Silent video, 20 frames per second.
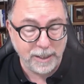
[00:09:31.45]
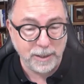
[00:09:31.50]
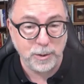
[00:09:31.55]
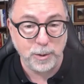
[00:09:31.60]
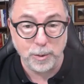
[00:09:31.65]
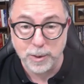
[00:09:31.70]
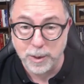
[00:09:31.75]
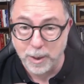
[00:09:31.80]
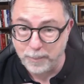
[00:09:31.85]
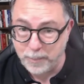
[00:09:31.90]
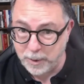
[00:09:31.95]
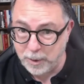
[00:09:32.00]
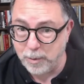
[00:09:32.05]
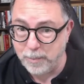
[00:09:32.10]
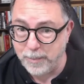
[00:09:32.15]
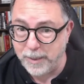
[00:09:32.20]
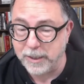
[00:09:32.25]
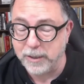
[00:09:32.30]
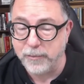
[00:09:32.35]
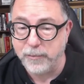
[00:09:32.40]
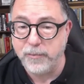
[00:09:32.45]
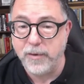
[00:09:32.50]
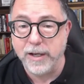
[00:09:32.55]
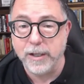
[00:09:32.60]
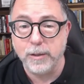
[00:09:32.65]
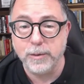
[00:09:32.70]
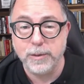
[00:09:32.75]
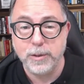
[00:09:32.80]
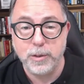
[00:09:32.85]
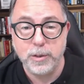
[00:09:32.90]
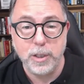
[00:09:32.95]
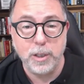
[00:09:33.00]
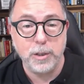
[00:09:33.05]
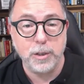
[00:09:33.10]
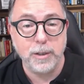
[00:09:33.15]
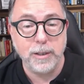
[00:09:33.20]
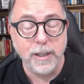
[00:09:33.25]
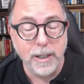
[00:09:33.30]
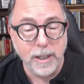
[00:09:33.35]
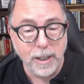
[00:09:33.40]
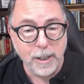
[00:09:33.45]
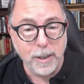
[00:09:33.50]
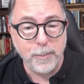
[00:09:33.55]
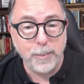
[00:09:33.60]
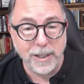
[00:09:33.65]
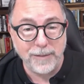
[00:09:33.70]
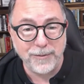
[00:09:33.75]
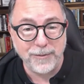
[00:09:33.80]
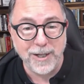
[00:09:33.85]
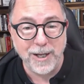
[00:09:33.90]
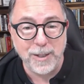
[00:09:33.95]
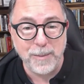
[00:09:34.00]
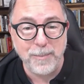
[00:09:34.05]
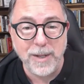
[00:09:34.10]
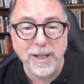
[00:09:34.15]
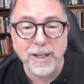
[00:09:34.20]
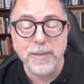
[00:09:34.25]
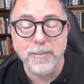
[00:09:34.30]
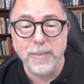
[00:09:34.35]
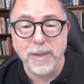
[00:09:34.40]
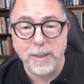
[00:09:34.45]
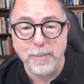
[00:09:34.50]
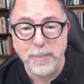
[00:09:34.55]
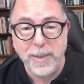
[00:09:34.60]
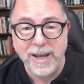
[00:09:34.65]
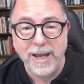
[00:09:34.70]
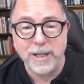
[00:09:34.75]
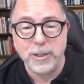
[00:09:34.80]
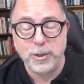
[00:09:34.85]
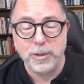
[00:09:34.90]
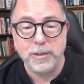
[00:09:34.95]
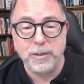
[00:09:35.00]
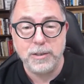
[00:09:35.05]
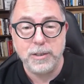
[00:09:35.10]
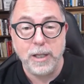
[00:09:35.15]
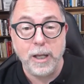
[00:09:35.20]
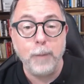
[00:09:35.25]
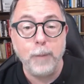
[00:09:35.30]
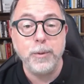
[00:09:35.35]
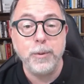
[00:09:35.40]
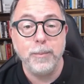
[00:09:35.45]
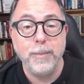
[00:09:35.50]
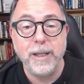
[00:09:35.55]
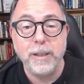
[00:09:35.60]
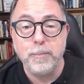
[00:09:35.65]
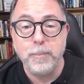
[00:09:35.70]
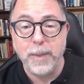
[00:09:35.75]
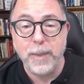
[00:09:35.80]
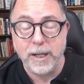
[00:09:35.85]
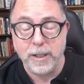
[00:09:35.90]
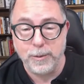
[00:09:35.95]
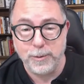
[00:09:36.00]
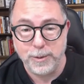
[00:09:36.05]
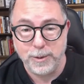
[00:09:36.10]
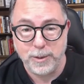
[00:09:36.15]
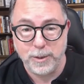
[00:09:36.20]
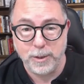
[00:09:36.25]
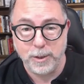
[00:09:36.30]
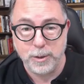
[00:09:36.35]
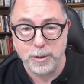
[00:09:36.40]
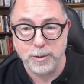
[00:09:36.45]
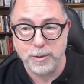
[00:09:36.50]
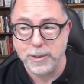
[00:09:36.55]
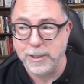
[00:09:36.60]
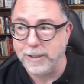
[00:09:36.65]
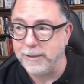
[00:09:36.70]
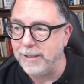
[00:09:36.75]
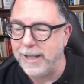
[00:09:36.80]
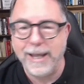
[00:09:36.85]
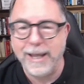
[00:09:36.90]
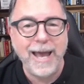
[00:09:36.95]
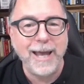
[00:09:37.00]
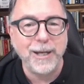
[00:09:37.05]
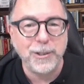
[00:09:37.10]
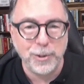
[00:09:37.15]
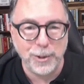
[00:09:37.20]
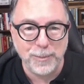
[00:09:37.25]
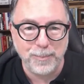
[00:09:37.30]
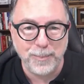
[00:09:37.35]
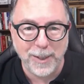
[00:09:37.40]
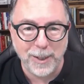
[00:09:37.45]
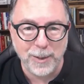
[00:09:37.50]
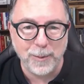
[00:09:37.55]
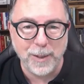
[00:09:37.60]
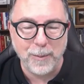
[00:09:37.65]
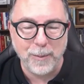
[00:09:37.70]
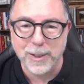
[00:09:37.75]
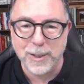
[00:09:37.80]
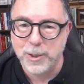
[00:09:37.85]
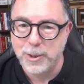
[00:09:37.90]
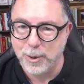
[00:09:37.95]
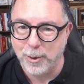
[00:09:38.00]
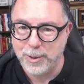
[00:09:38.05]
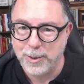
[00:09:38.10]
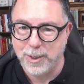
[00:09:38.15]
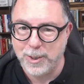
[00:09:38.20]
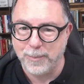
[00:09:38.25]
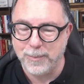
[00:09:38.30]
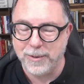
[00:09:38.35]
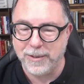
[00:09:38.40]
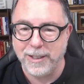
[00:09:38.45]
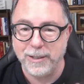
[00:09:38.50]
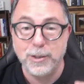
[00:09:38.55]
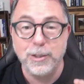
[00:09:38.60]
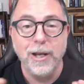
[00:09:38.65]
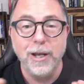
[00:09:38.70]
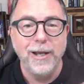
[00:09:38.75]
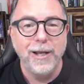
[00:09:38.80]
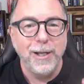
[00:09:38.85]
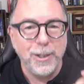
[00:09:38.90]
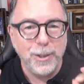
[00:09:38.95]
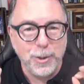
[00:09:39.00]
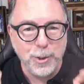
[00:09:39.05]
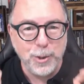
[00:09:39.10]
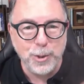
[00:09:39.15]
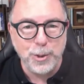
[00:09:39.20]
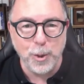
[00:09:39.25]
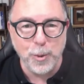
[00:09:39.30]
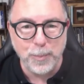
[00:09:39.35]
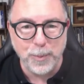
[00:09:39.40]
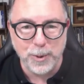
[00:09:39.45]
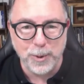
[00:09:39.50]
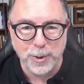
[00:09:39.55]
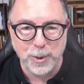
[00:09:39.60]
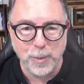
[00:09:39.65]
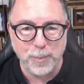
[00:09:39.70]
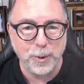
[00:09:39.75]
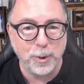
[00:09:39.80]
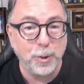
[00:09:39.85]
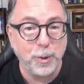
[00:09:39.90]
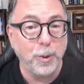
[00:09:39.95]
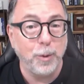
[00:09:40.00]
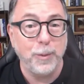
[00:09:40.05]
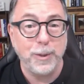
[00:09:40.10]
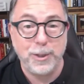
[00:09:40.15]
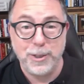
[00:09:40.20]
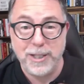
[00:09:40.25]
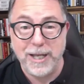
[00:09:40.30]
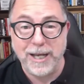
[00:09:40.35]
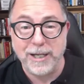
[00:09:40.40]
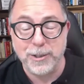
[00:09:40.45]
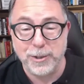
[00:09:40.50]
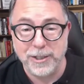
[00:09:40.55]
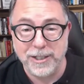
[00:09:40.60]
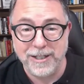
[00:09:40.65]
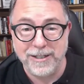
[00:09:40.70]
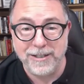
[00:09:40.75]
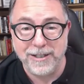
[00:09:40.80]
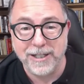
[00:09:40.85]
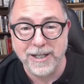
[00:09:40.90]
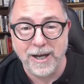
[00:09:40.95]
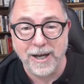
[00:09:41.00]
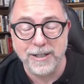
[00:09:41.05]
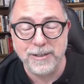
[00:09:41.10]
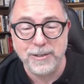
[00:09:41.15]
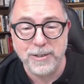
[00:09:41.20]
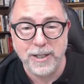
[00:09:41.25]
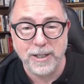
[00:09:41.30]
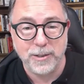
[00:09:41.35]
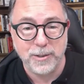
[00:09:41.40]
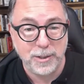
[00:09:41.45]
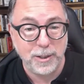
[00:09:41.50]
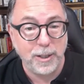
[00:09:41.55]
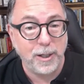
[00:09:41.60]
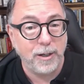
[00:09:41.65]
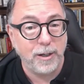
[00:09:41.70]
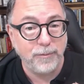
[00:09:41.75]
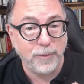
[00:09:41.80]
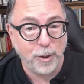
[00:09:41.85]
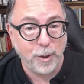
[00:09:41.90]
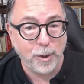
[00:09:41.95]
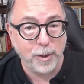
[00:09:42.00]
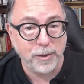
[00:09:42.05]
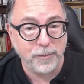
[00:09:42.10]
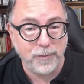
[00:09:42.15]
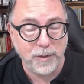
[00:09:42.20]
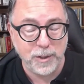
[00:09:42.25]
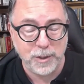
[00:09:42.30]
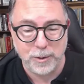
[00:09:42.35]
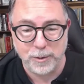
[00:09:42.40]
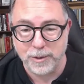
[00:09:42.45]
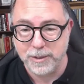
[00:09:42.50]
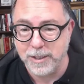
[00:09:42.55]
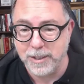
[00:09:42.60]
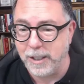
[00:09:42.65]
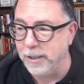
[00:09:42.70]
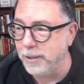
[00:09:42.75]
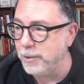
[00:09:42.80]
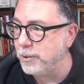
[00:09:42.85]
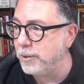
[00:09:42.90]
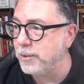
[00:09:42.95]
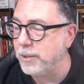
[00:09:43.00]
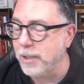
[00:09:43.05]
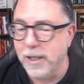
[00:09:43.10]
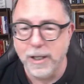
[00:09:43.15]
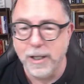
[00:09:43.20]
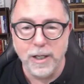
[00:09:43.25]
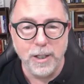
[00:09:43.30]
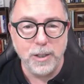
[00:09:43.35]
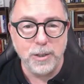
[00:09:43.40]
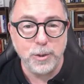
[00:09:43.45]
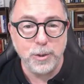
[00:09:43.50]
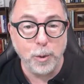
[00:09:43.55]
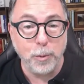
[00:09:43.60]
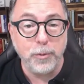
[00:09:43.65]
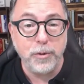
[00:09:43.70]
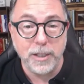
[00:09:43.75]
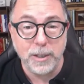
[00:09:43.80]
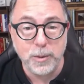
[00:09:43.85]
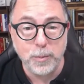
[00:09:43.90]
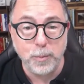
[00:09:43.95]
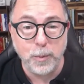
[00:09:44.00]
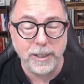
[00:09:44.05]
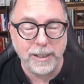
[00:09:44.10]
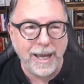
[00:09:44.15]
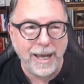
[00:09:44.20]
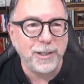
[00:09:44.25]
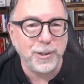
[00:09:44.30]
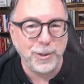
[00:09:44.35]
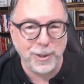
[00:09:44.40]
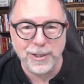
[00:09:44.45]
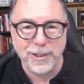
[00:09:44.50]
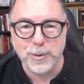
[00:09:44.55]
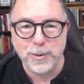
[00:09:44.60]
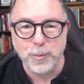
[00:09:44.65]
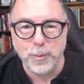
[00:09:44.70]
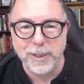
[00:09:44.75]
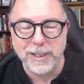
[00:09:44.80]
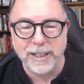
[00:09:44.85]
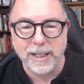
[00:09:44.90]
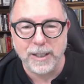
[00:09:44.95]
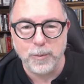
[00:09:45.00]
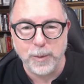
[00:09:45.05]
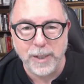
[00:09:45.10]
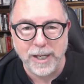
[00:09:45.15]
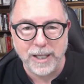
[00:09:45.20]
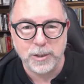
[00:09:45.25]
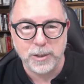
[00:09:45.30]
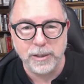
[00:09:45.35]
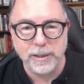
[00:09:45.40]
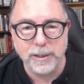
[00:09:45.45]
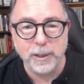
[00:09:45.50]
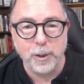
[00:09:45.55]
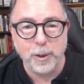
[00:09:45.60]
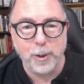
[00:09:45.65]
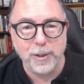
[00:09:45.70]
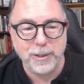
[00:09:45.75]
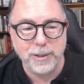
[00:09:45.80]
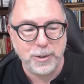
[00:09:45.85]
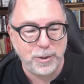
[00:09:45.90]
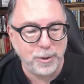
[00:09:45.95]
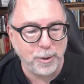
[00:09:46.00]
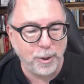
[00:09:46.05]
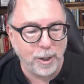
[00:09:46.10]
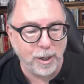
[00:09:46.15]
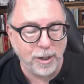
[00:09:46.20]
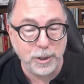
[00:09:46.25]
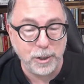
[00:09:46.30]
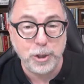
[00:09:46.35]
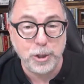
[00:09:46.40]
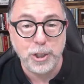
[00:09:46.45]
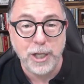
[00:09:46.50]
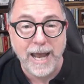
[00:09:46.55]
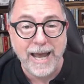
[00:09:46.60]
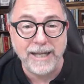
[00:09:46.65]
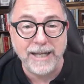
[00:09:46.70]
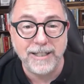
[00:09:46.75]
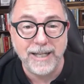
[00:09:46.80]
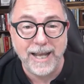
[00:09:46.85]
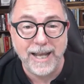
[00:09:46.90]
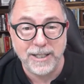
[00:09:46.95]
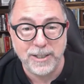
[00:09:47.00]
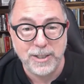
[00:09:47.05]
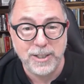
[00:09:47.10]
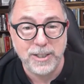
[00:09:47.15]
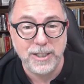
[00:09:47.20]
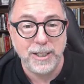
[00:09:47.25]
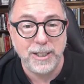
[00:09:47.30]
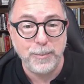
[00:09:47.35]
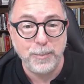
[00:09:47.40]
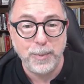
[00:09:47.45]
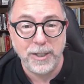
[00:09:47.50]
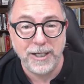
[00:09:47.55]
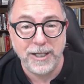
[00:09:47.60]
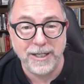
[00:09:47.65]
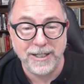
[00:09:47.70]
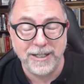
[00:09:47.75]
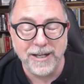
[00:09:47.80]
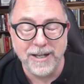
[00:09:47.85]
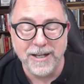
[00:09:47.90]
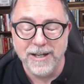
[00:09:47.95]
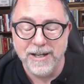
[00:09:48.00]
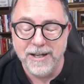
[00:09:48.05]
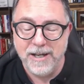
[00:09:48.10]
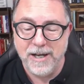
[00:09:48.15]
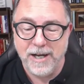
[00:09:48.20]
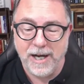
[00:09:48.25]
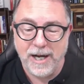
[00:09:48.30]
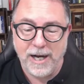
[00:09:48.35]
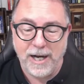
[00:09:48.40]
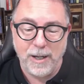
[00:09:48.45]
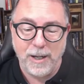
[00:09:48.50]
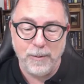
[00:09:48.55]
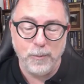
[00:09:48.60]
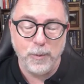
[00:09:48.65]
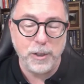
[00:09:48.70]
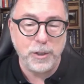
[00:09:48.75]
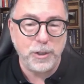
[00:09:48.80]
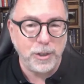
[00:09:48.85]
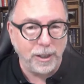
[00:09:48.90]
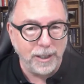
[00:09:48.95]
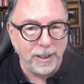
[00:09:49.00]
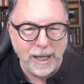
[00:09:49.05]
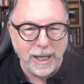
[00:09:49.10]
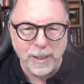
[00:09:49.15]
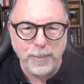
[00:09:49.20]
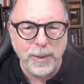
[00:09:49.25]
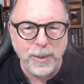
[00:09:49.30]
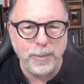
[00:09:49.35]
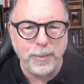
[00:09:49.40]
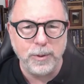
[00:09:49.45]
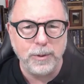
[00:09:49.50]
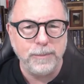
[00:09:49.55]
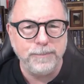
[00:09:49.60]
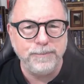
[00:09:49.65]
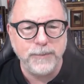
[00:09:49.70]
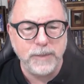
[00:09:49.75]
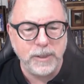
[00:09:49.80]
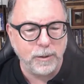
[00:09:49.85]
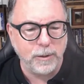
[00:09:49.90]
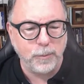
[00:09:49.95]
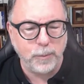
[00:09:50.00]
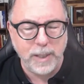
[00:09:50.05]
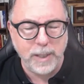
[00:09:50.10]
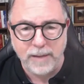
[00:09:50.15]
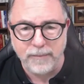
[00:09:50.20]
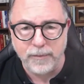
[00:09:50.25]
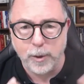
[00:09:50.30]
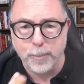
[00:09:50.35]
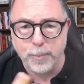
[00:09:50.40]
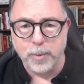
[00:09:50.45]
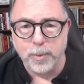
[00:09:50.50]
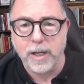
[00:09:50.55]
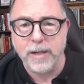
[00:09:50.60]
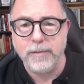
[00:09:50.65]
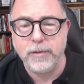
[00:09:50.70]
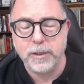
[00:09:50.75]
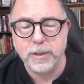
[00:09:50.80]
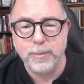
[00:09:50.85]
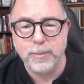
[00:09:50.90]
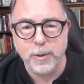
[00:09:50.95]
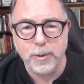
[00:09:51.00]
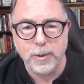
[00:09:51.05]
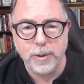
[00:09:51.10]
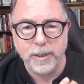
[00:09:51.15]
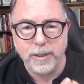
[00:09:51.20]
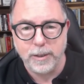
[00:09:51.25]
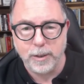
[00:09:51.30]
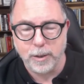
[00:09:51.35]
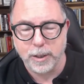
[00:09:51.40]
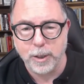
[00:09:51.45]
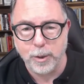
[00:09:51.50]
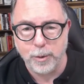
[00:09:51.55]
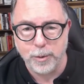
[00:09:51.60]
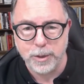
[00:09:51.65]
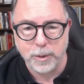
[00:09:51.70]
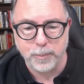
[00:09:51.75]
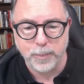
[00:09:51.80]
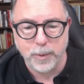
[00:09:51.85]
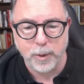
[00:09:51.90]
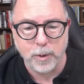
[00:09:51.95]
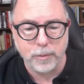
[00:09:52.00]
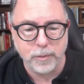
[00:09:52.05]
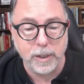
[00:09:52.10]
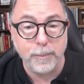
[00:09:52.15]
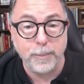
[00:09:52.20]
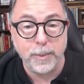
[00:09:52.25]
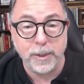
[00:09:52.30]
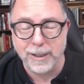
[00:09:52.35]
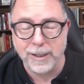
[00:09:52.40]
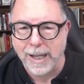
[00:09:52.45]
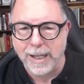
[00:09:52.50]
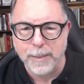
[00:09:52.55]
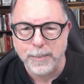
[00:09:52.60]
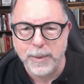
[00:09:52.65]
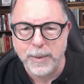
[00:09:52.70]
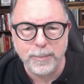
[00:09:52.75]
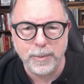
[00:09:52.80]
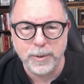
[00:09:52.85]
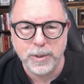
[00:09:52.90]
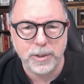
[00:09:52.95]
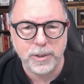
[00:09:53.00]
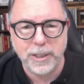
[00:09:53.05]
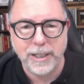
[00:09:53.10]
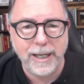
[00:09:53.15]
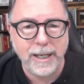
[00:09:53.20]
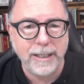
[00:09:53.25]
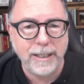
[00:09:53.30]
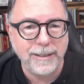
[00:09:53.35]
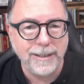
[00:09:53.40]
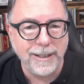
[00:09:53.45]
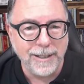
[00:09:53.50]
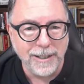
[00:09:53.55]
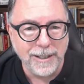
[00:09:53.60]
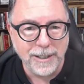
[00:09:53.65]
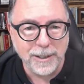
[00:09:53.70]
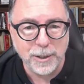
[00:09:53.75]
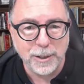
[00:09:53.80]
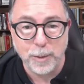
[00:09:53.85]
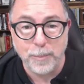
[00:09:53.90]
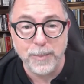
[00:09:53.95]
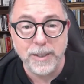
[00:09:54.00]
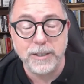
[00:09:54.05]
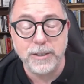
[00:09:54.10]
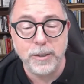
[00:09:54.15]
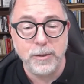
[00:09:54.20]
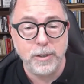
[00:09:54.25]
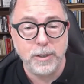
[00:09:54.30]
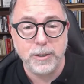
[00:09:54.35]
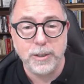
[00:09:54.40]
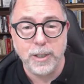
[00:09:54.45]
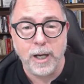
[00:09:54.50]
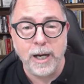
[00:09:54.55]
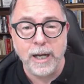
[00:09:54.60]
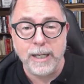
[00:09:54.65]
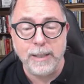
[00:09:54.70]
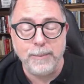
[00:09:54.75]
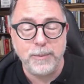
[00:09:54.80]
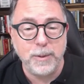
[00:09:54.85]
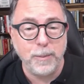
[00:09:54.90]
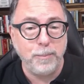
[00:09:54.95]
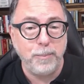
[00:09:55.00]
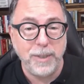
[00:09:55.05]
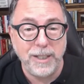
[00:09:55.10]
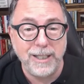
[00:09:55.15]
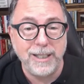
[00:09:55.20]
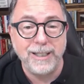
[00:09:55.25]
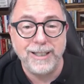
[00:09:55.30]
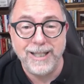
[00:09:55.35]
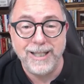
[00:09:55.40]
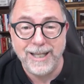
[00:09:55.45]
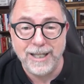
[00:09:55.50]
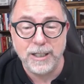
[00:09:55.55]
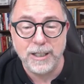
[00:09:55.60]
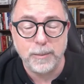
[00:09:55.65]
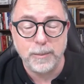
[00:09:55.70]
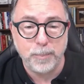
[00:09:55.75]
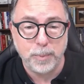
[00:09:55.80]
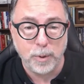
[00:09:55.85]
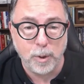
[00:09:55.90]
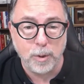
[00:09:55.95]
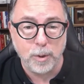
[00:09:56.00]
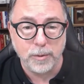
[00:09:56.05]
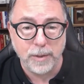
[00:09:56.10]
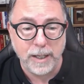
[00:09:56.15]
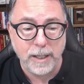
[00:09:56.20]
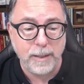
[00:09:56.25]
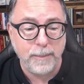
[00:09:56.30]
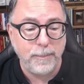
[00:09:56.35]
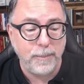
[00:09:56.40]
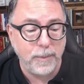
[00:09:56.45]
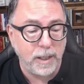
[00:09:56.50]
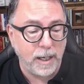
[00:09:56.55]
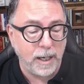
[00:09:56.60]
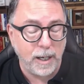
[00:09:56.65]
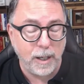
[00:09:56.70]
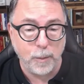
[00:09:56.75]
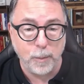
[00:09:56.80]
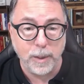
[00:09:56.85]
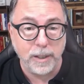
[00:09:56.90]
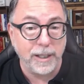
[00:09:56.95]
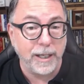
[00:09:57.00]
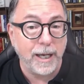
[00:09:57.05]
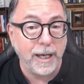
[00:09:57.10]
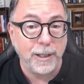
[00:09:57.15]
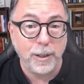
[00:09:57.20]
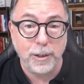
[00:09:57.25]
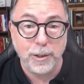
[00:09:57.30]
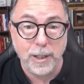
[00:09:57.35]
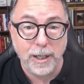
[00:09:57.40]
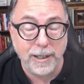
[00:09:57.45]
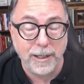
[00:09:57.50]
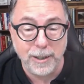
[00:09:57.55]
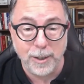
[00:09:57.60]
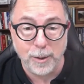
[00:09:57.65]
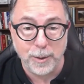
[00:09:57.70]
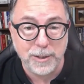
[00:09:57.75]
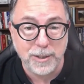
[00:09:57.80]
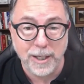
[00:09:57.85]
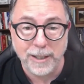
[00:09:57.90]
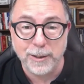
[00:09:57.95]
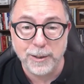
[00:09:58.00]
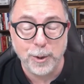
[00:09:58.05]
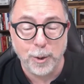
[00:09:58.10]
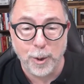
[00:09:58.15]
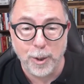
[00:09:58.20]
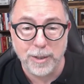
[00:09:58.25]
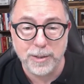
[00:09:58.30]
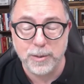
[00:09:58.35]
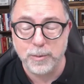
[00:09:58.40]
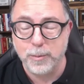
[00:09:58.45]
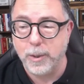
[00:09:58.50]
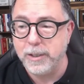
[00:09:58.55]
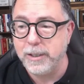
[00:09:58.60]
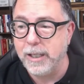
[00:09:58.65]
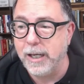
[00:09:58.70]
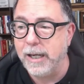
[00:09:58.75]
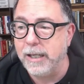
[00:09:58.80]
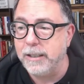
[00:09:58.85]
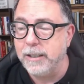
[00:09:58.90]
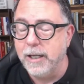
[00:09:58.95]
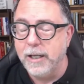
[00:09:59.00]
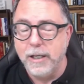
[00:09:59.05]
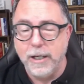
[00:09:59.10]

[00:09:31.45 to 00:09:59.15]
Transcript: So it's up to you to make the final decision, but I've kind of made it my passion to help you make better decisions. And actually, by the way, I want to show you something that's super, super cool, which is actually in the context of artificial intelligence. So this week, actually this weekend, we actually launched our Chat S T P, uh, which a lot of people, you know, we have our private community and our coaching program, but a lot of people just can't commit to the time to being in a program uh, where they got, you know, attend calls and whatnot.